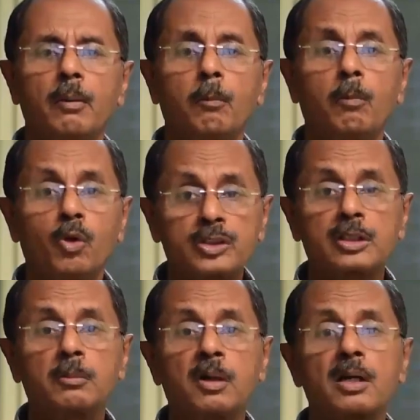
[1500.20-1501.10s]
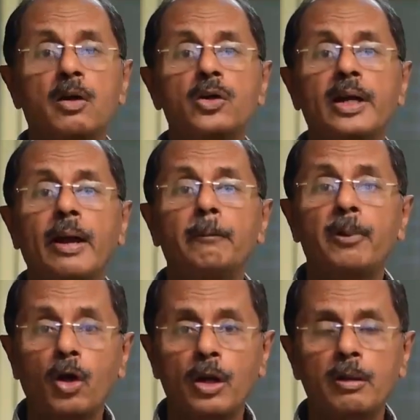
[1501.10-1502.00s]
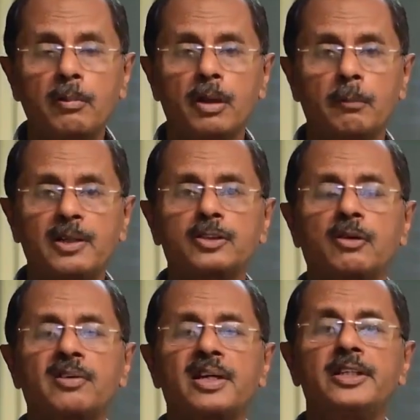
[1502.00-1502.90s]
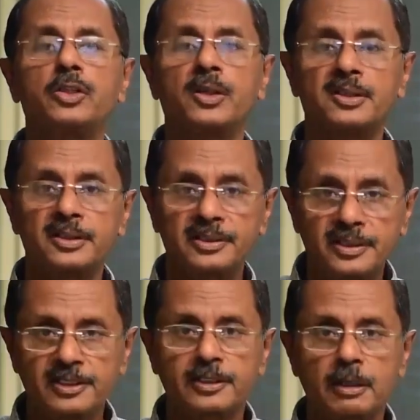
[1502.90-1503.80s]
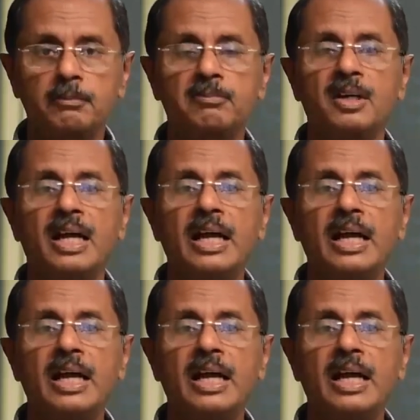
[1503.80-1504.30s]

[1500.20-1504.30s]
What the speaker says: most of them are not employable because our education system